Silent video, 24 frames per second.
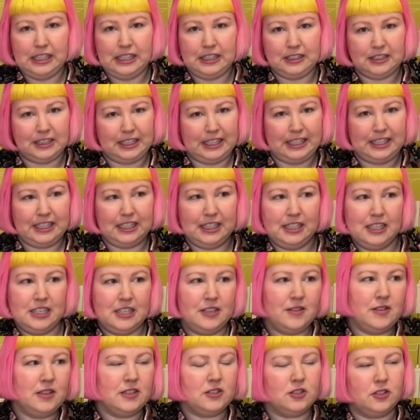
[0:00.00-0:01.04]
like
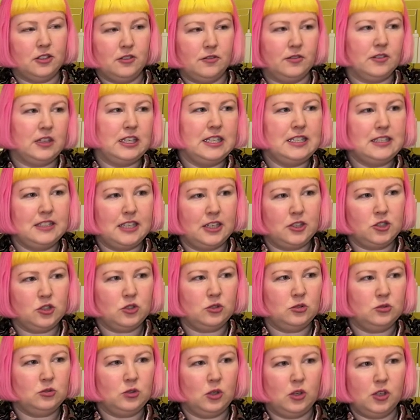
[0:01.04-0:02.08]
sort of
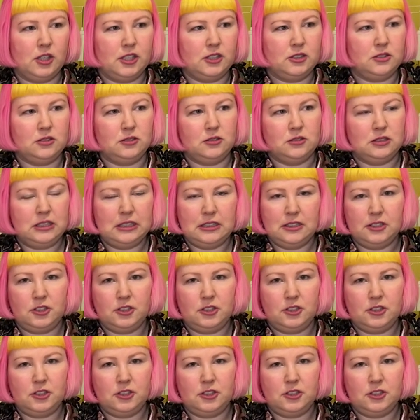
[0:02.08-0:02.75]
essential oil,